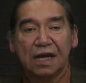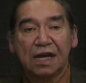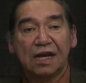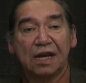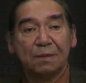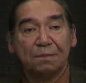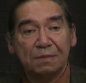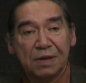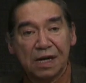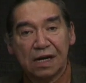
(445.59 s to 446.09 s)

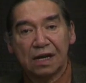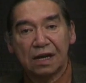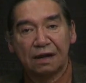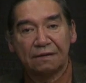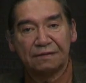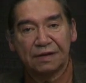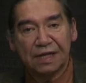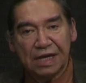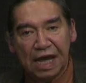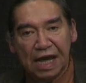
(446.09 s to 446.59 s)
In the
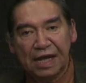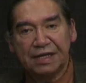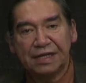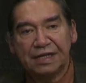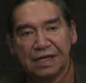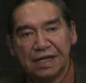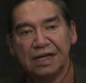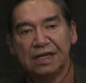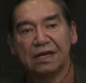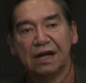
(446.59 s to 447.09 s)
middle of
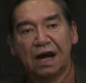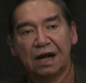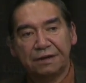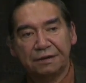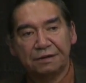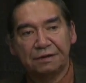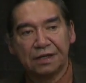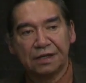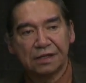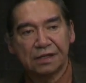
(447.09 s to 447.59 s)

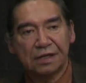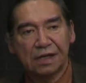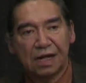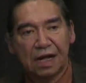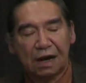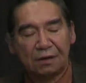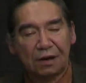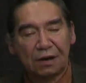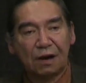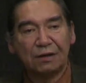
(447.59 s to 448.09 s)
1800s,
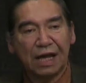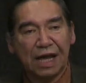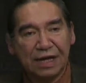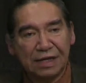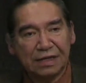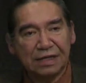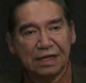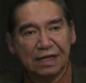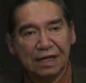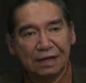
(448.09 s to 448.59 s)
around
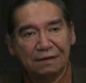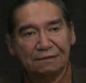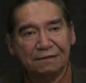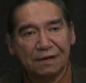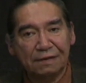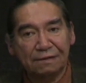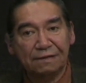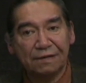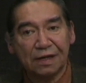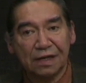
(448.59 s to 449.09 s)

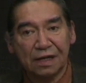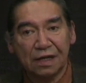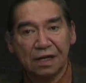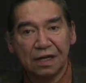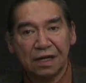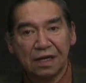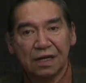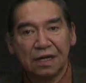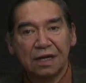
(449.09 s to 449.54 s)
1850,